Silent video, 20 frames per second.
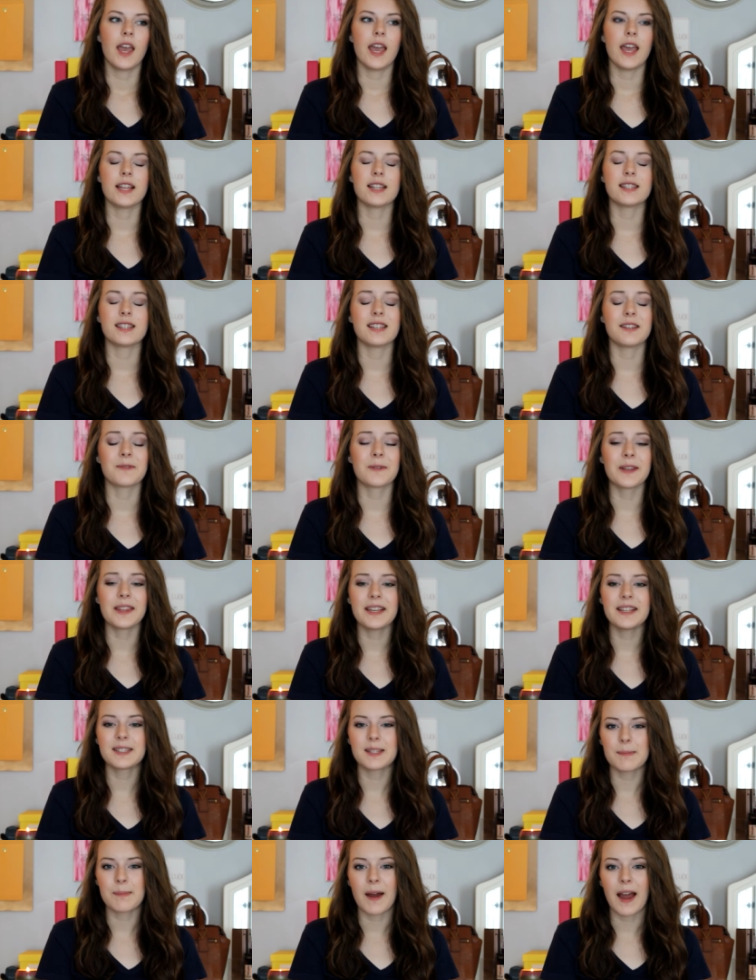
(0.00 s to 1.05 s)
It
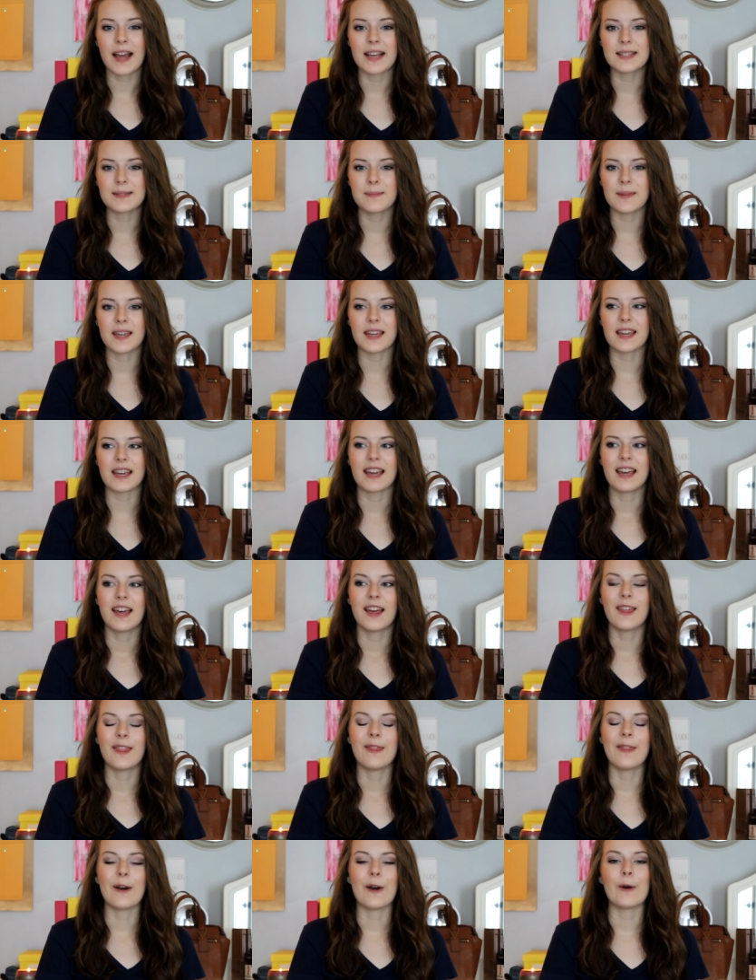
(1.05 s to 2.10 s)
really surprised me
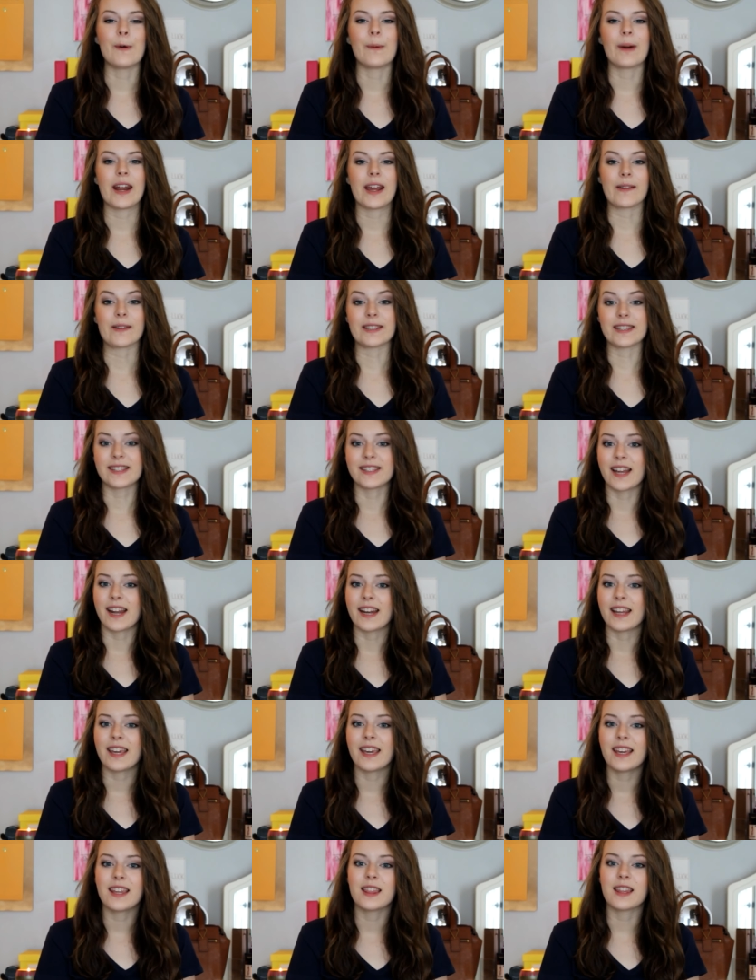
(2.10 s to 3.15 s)
though when I was
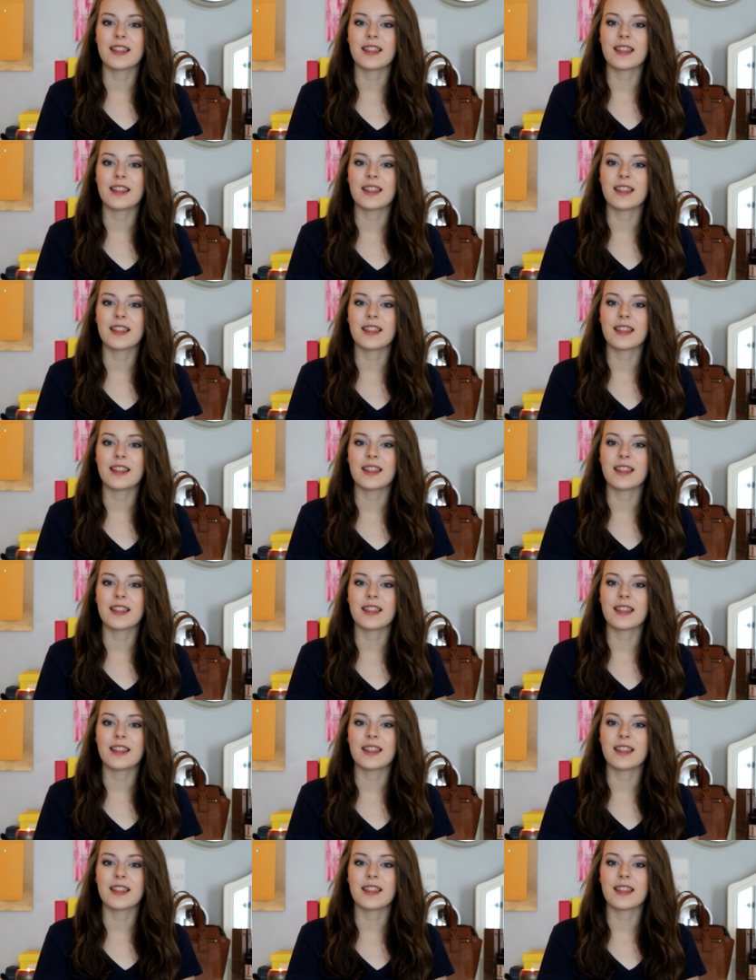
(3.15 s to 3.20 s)
studying,